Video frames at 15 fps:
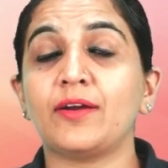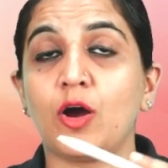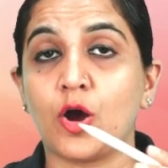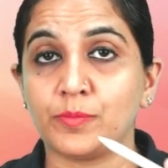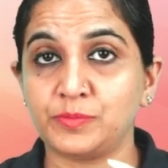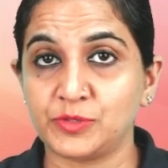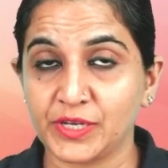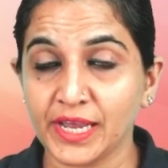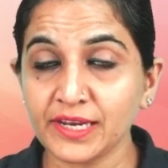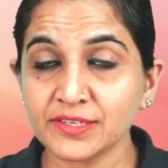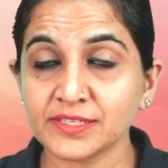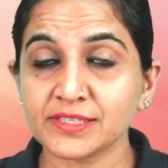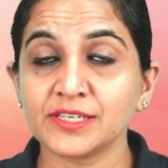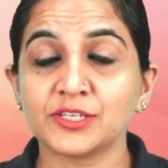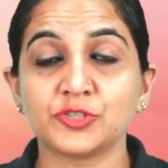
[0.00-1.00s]

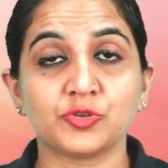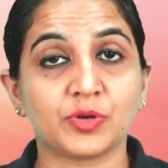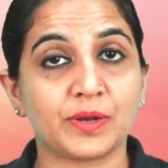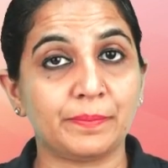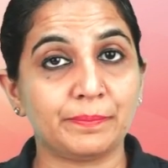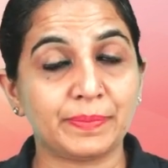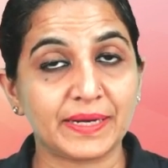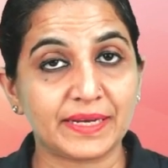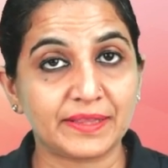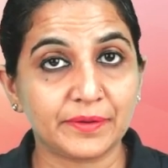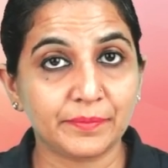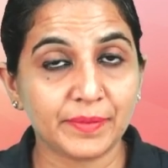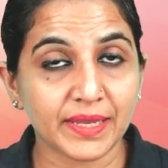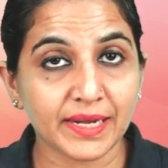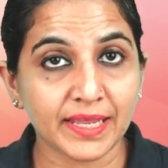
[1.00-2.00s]
objects to complete the
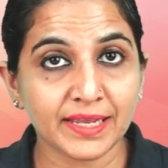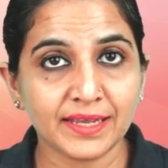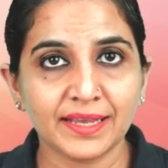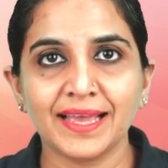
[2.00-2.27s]
meaning.